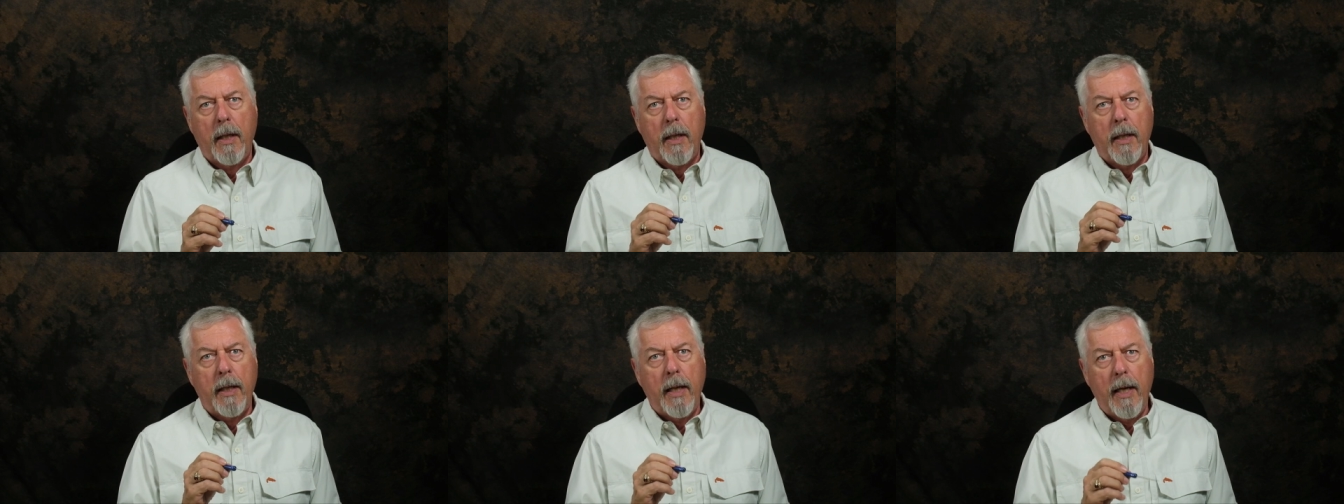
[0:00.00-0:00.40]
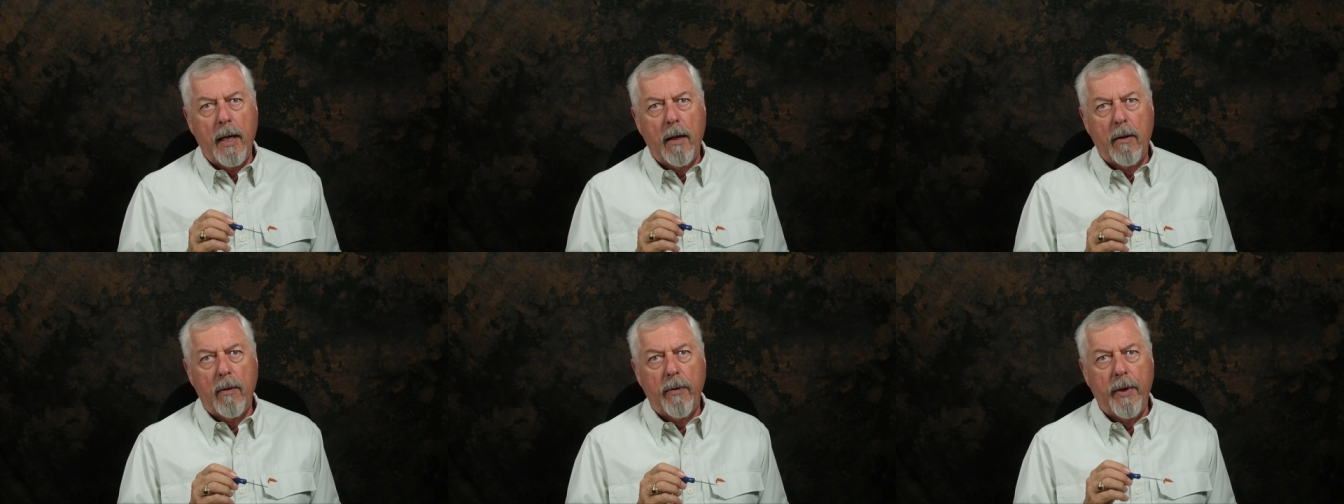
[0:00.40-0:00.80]

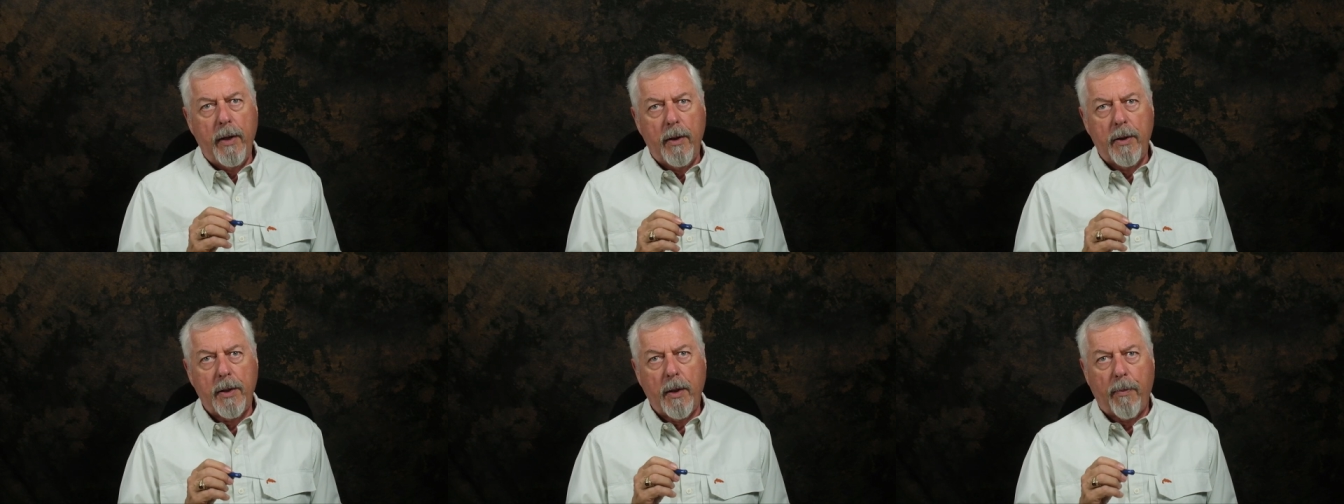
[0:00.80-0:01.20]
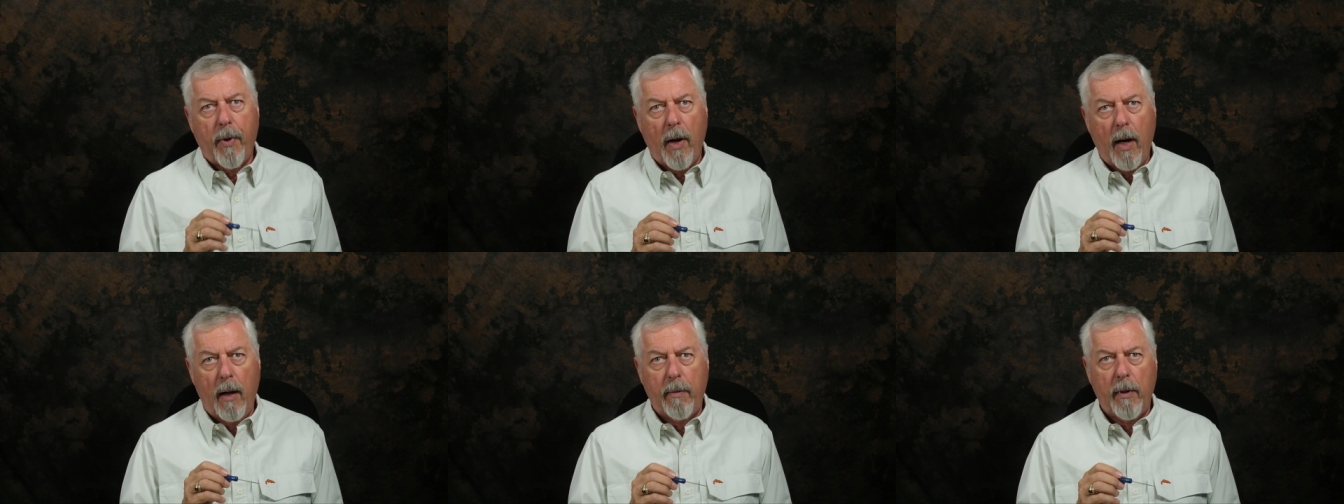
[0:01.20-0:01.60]
Now, there's a
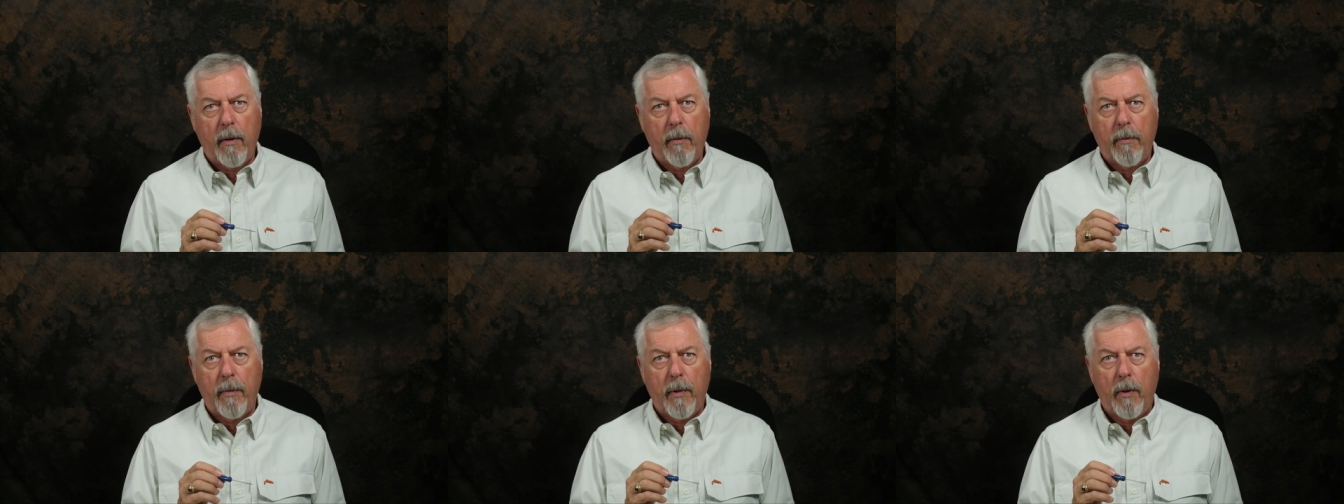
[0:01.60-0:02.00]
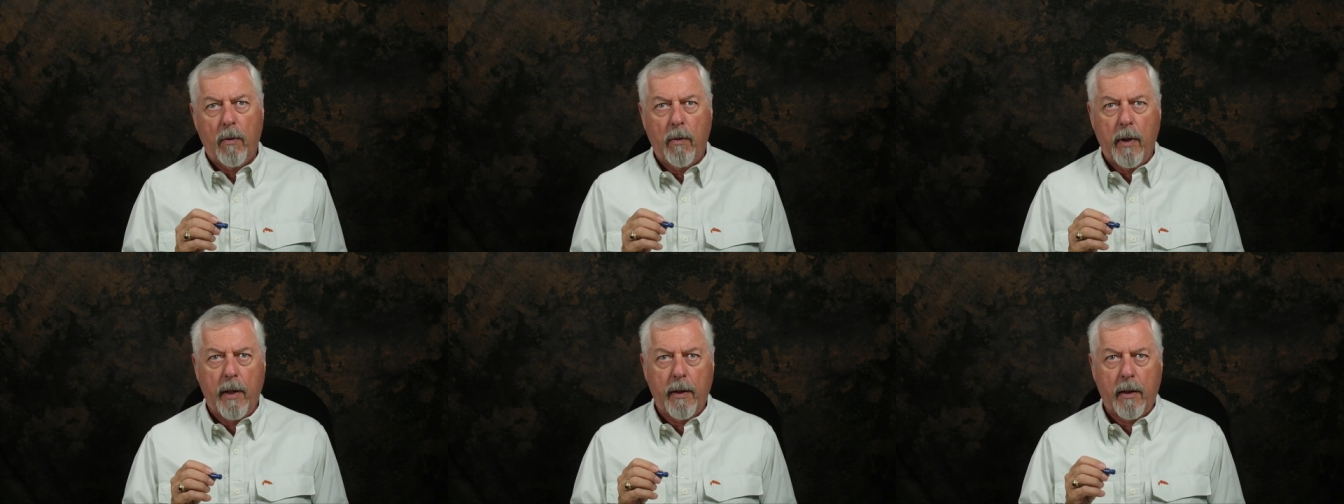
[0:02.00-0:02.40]
problem
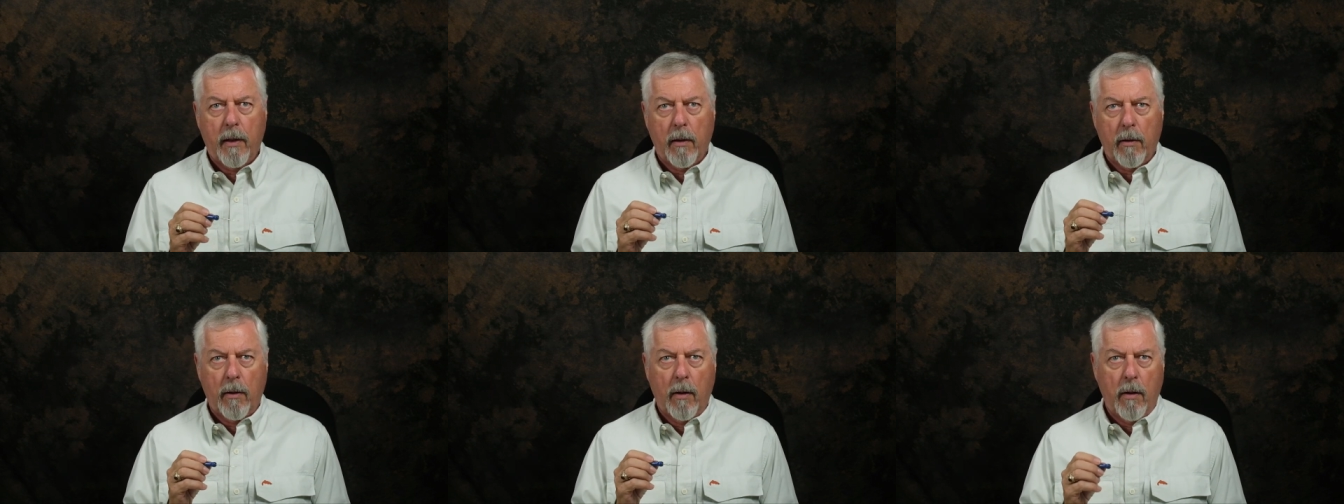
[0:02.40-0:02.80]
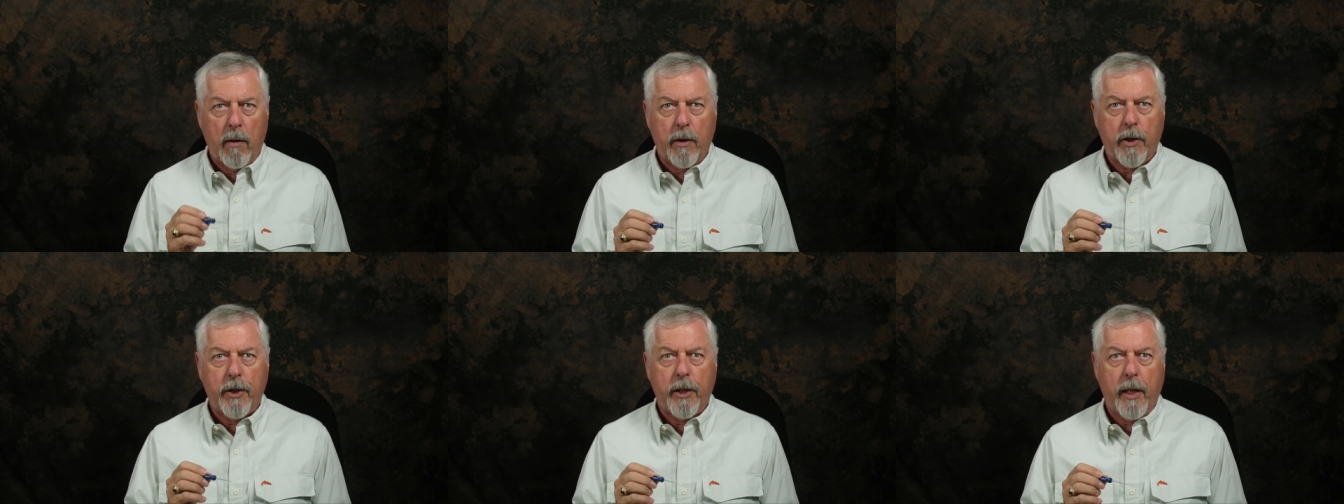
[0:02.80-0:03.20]
with
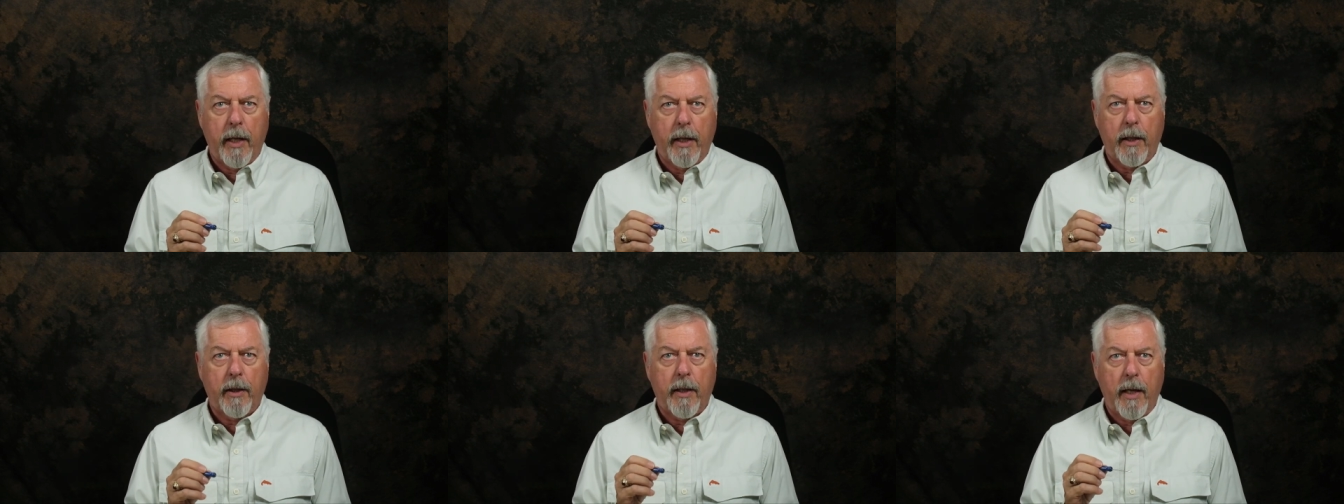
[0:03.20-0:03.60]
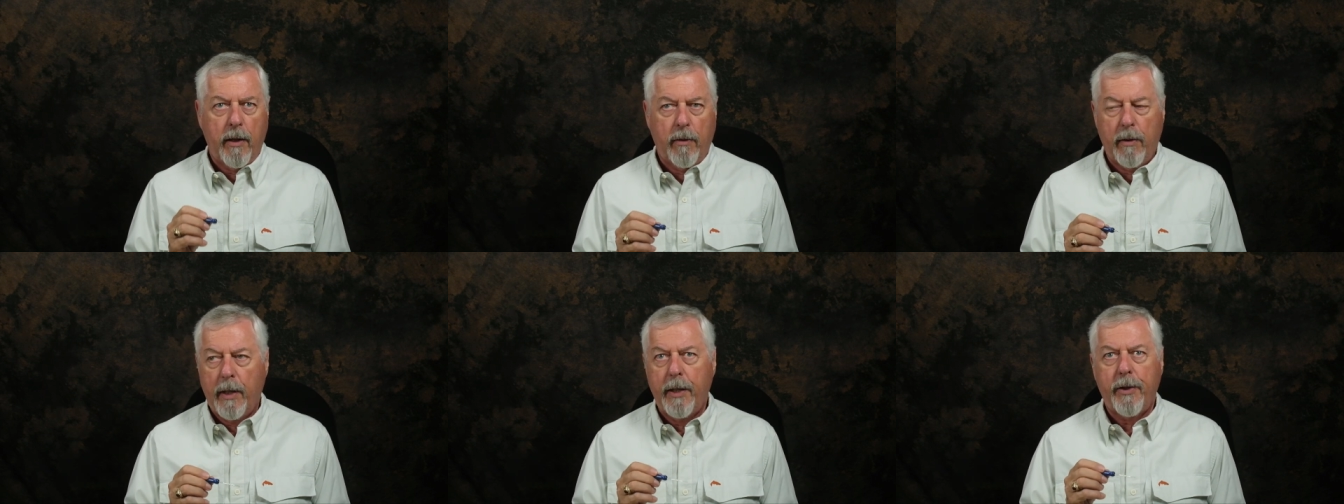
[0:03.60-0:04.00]
long shank,
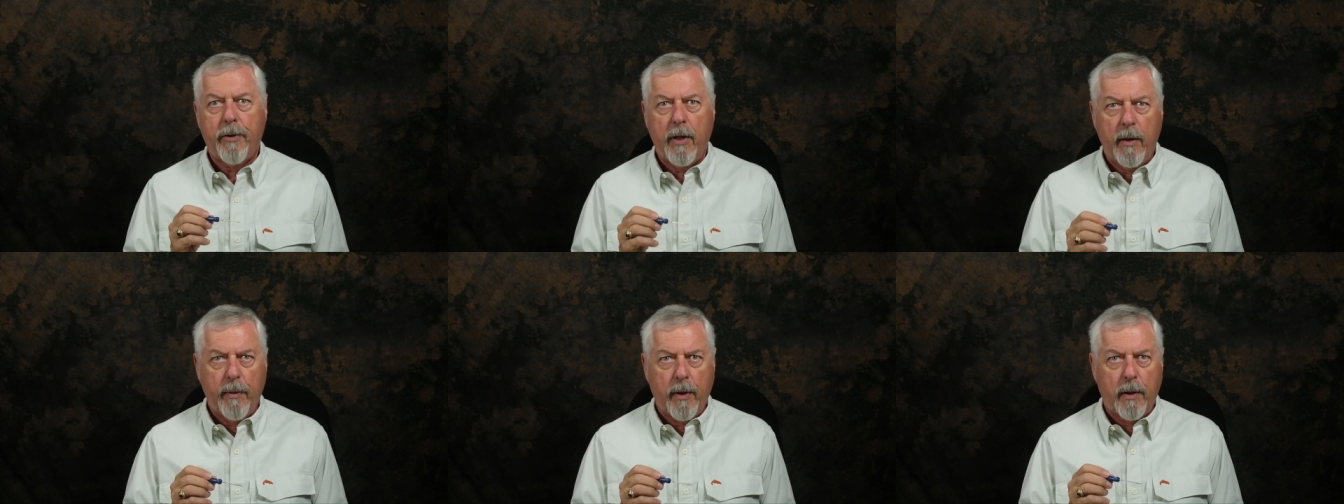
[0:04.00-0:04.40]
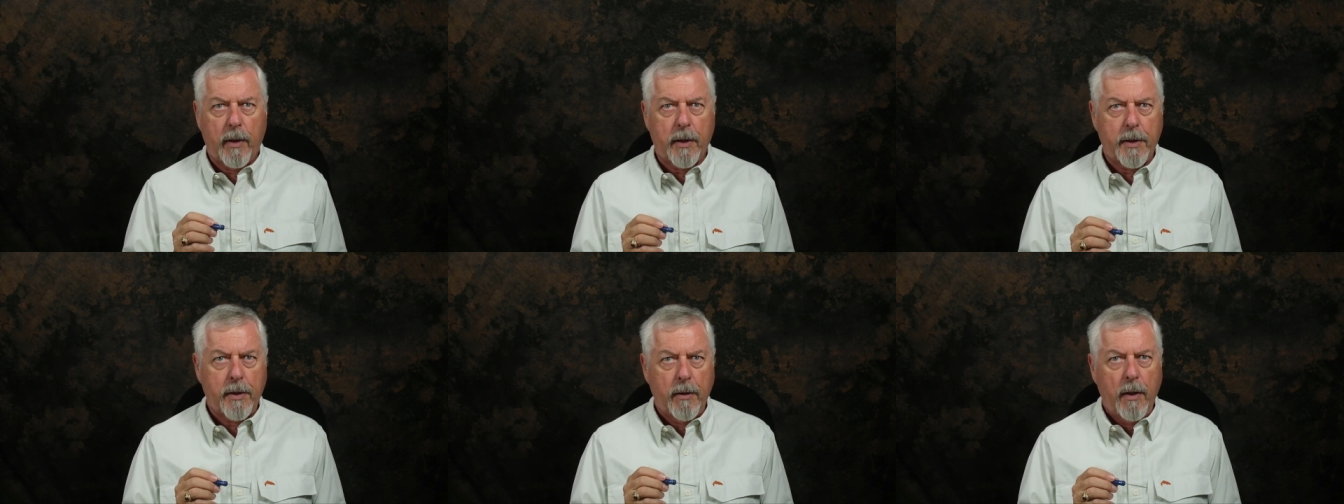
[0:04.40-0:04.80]
down eye streamer
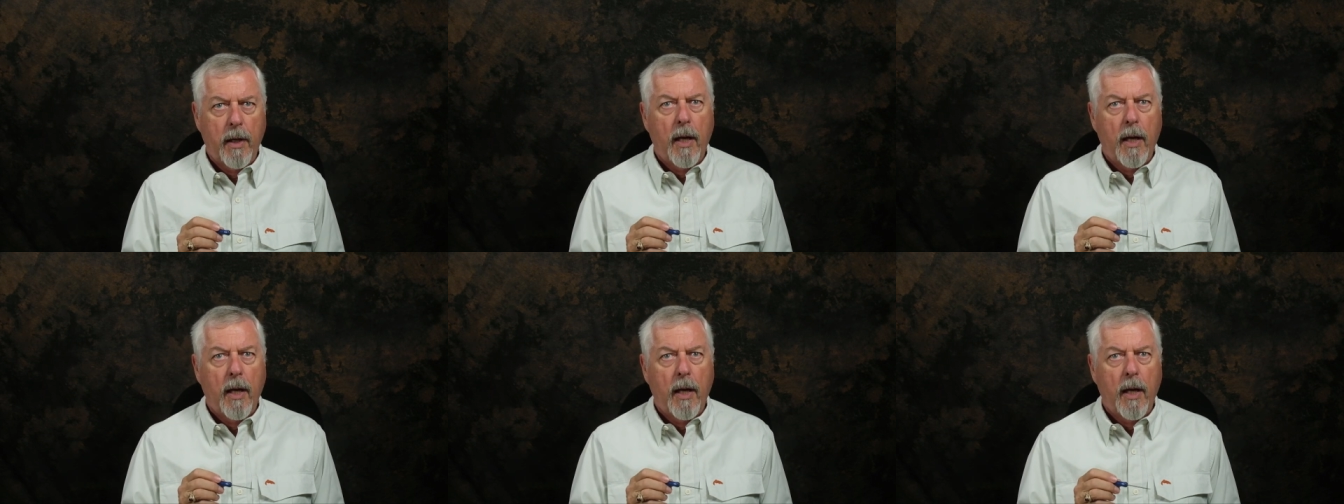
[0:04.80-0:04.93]
hooks.